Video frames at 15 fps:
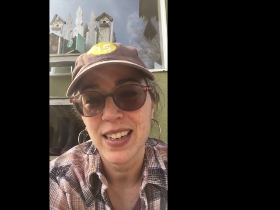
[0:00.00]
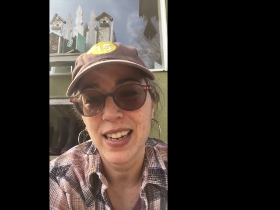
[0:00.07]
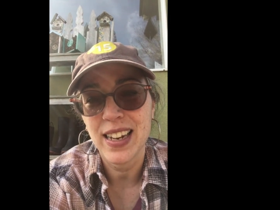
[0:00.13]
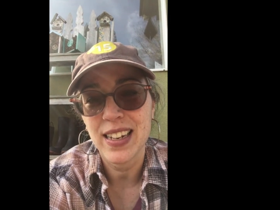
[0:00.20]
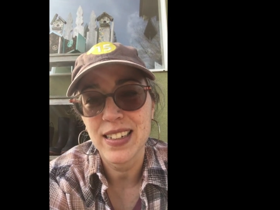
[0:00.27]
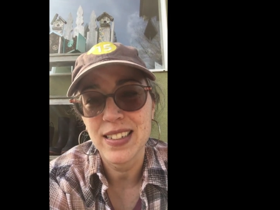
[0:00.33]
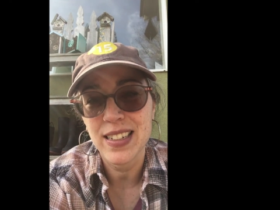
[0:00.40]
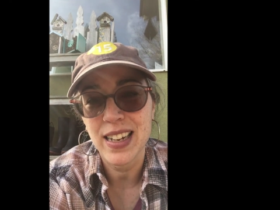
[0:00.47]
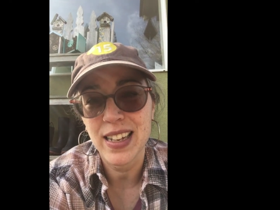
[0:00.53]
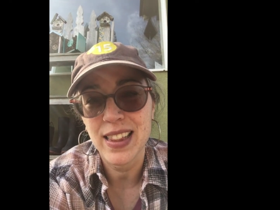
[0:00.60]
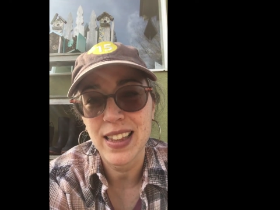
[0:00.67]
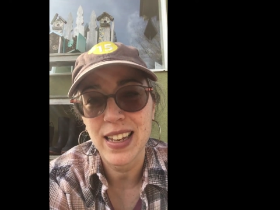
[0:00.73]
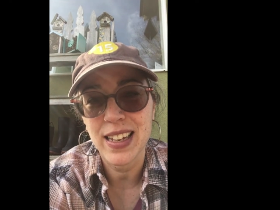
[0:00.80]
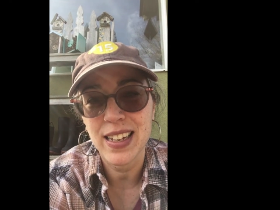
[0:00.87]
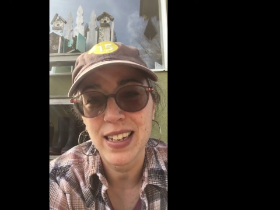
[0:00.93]
and I
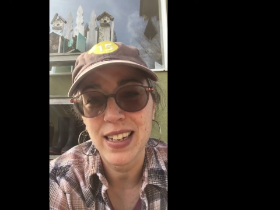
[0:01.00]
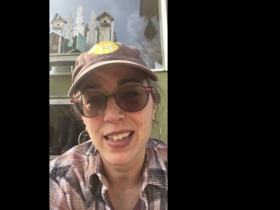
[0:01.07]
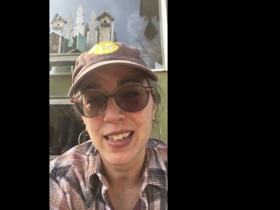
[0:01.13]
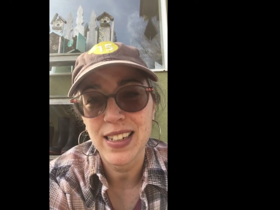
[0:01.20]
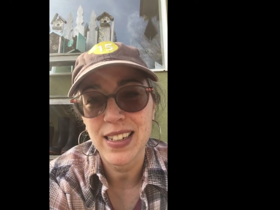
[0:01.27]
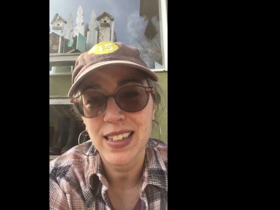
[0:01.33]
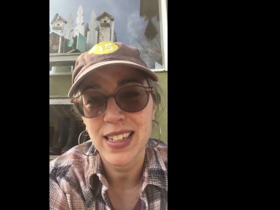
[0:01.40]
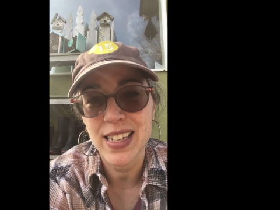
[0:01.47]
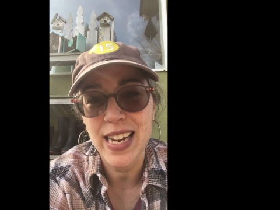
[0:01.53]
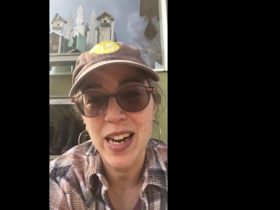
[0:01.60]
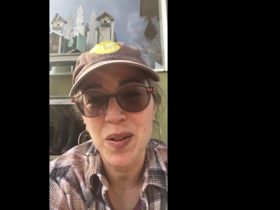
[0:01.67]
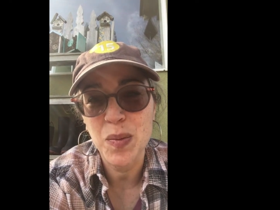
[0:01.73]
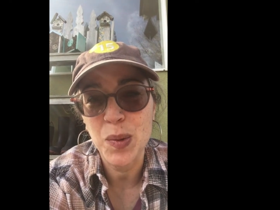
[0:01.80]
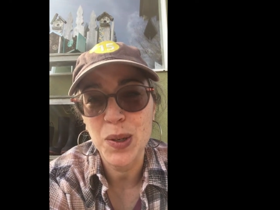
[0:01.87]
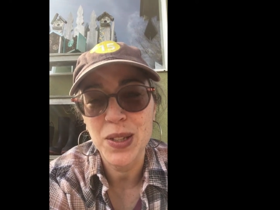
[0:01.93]
think
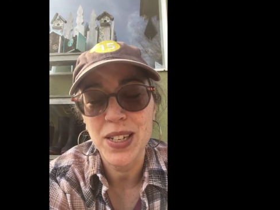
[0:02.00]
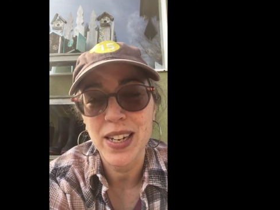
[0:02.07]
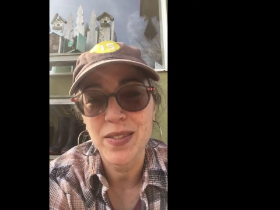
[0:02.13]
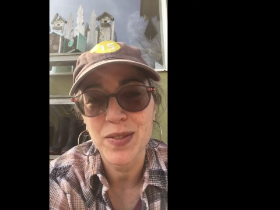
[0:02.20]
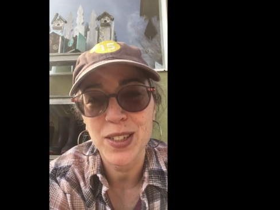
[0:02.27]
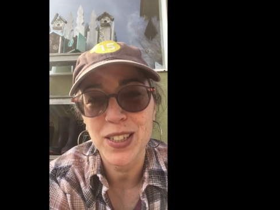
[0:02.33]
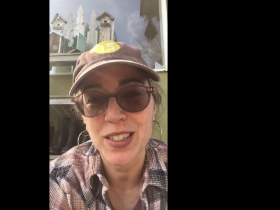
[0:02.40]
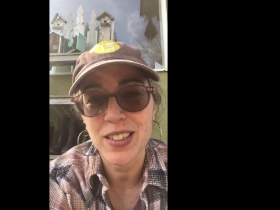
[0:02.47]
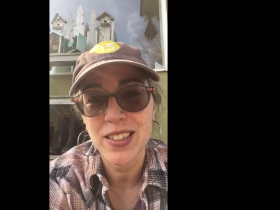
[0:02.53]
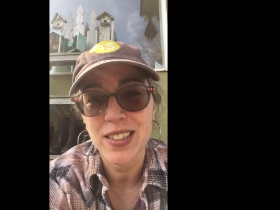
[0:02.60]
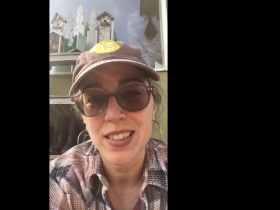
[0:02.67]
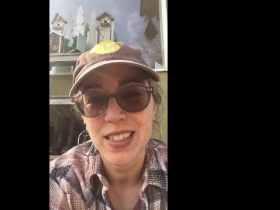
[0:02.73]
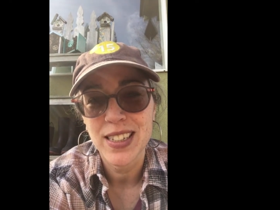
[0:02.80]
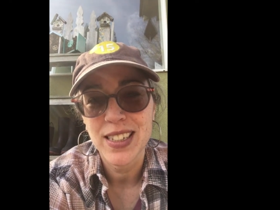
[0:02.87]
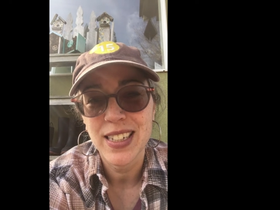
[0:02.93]
now more than ever
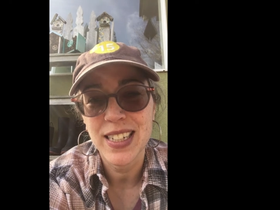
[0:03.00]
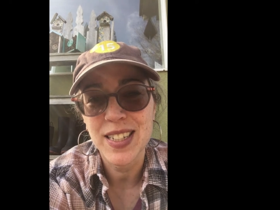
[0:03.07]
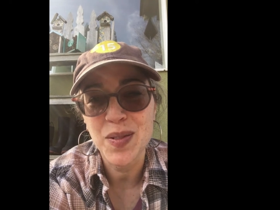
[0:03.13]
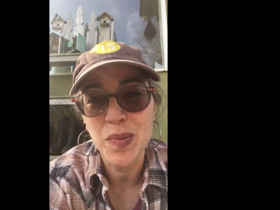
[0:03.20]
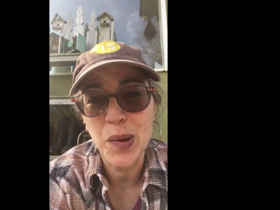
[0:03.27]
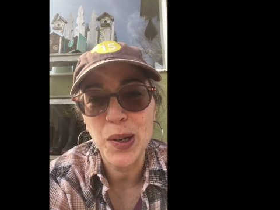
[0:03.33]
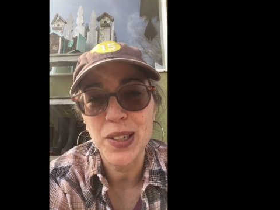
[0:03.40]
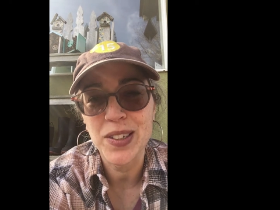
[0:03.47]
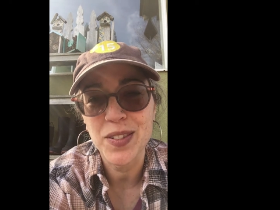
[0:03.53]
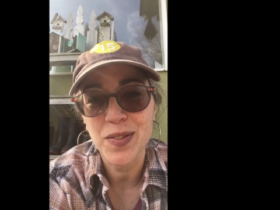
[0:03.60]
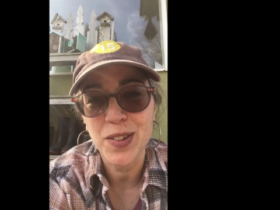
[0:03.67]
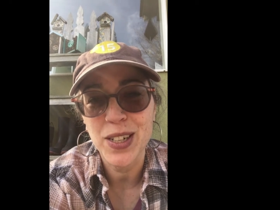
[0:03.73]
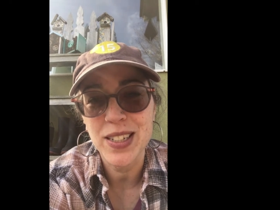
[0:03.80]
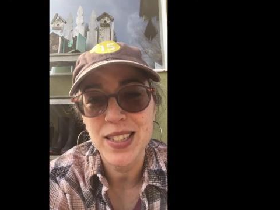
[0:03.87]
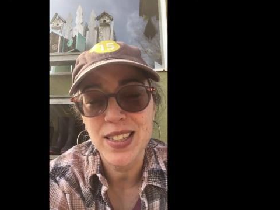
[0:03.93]
it's important
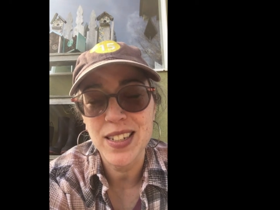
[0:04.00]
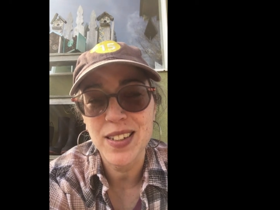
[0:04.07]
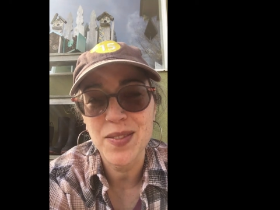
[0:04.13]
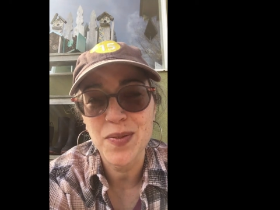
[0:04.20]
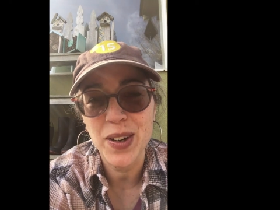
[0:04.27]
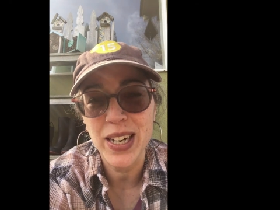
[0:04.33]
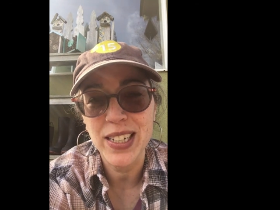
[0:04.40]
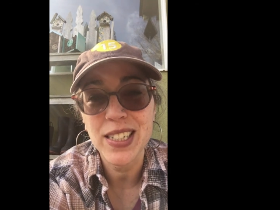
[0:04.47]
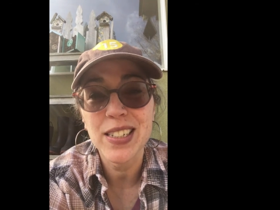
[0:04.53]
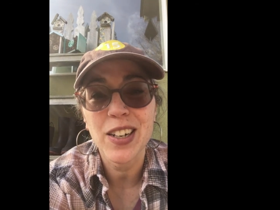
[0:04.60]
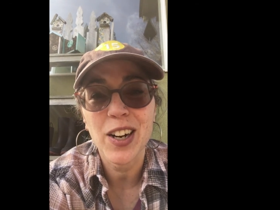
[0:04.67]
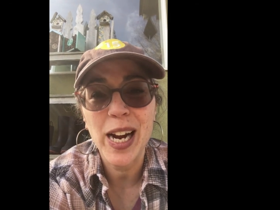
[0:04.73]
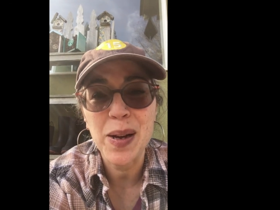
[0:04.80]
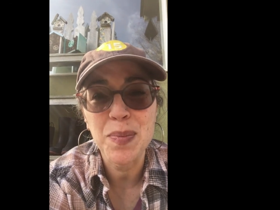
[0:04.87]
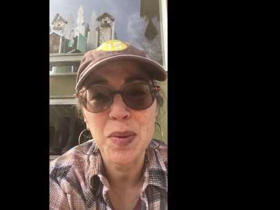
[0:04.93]
for us to find
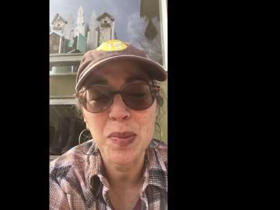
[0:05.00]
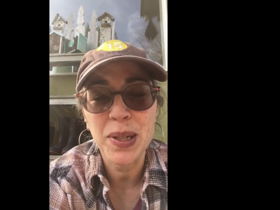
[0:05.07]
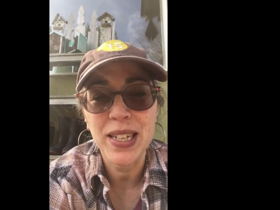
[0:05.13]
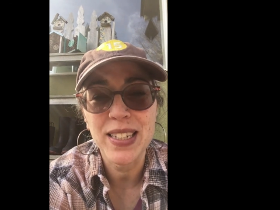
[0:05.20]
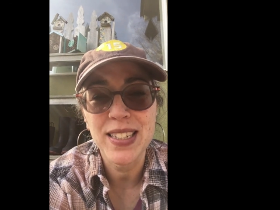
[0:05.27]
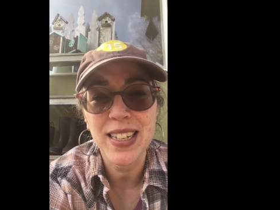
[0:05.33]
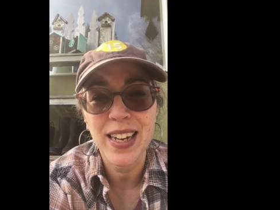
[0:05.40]
our happy place.